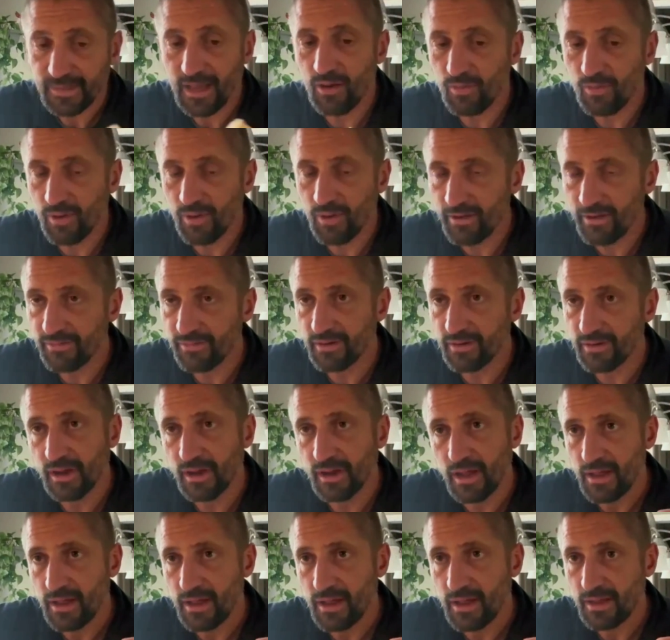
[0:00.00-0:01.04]
However,
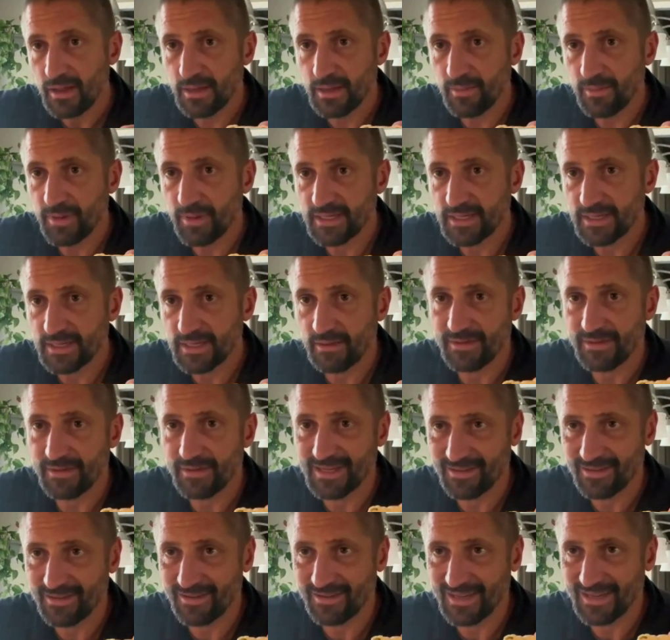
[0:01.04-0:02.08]
tempeh itself
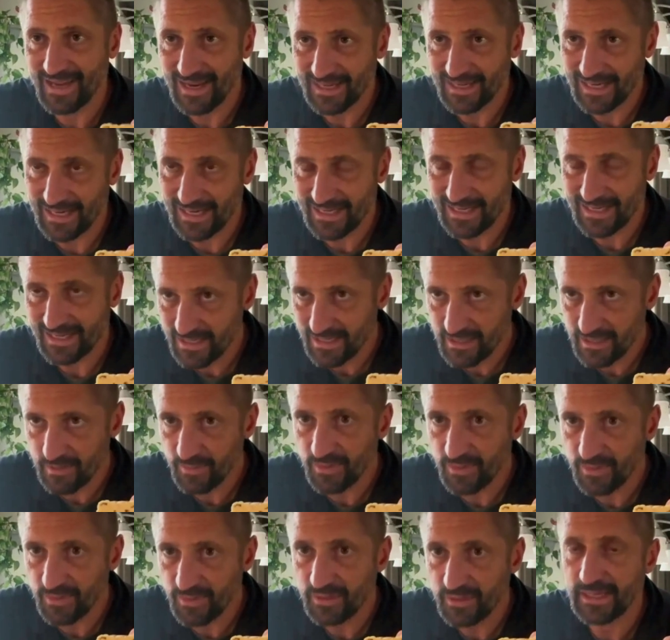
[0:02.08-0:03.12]
is still not
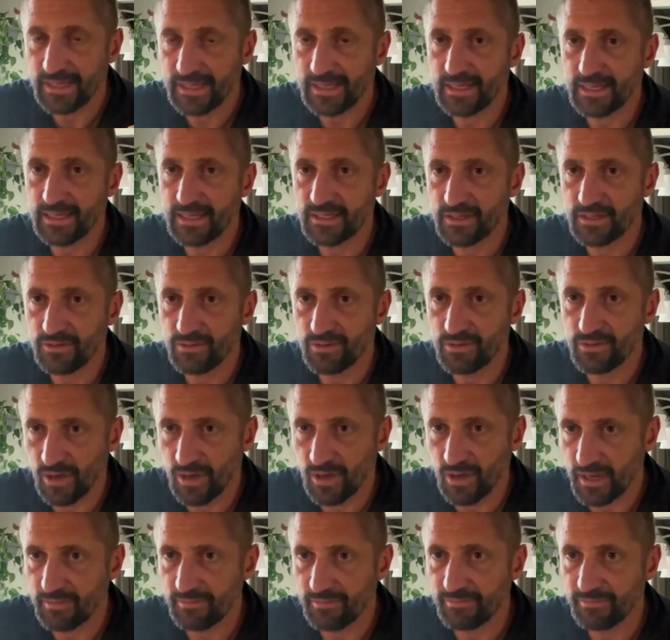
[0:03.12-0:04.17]
digestible unless you
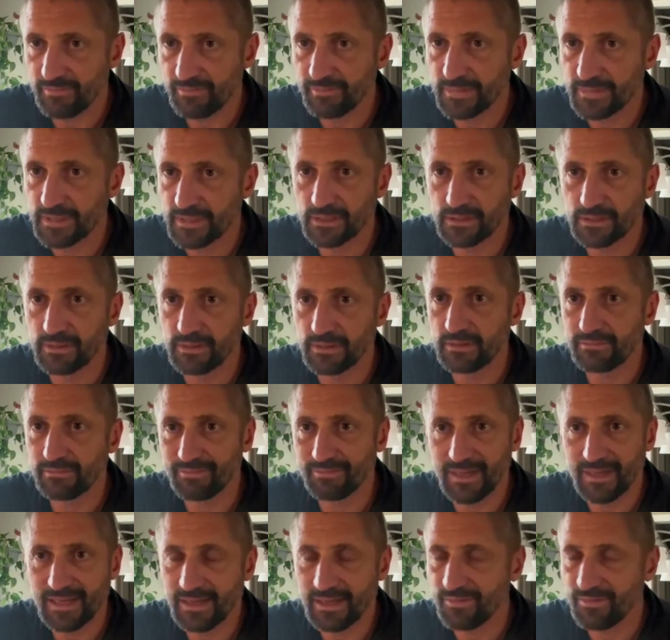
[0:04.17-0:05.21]
cook it. So
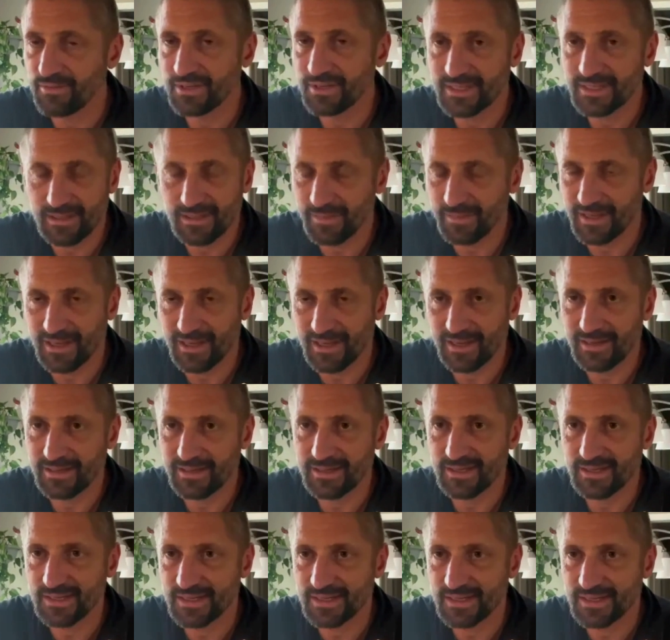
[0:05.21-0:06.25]
might give you a stomach ache.
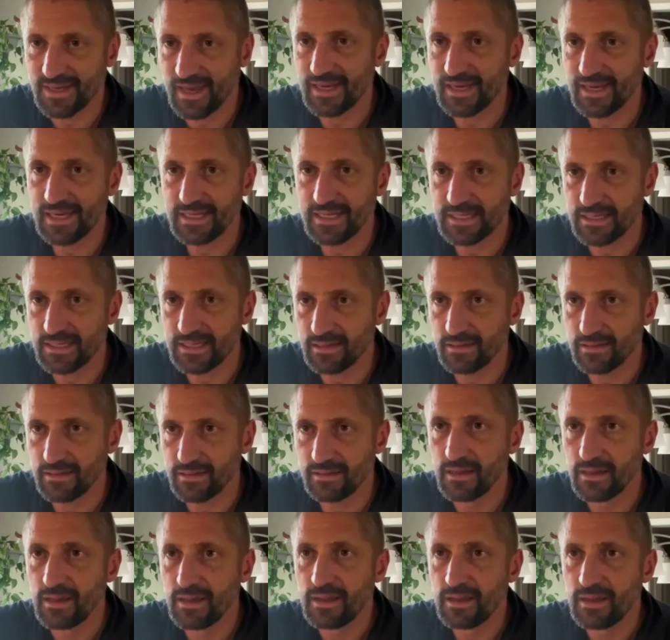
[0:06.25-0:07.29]
It's just not easy
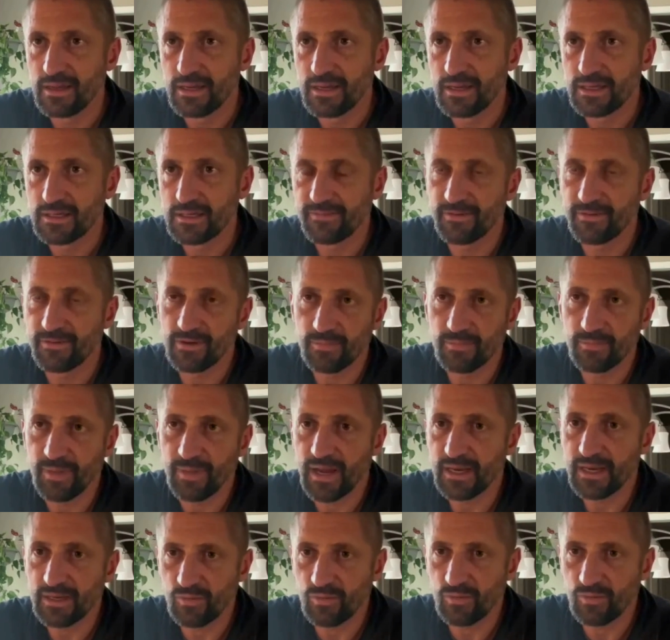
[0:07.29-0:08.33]
for your
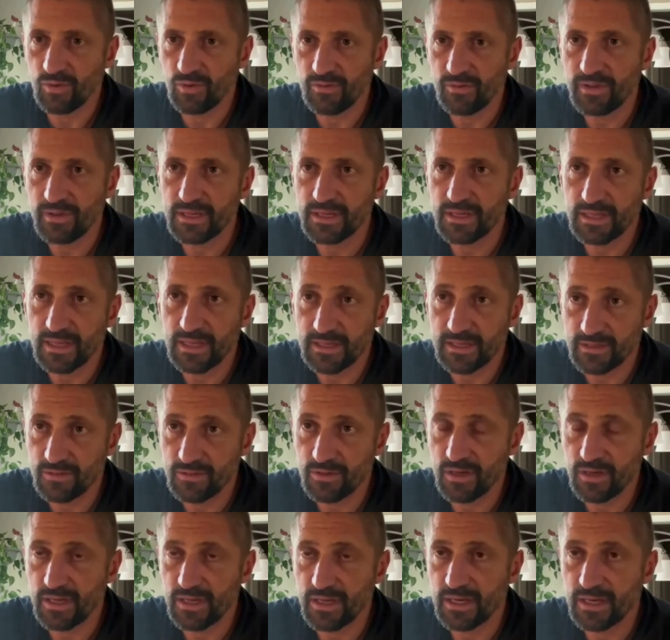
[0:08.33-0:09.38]
body to work with unless you
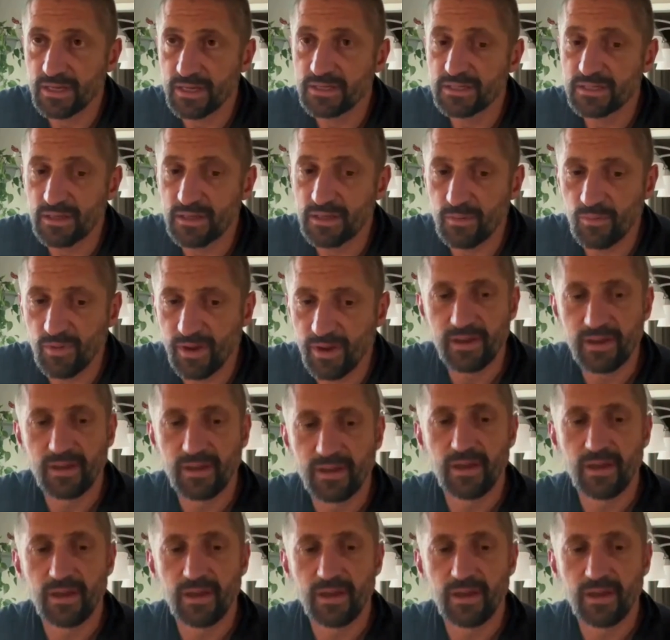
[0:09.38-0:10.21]
cook it in some way.